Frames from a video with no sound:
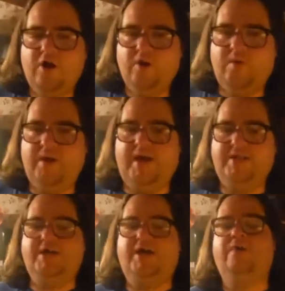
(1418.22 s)

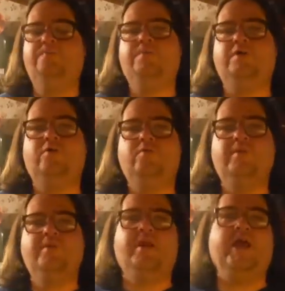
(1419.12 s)
whatnot to help you
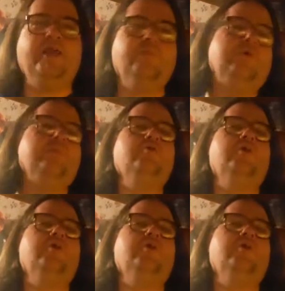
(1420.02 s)
with, like, people who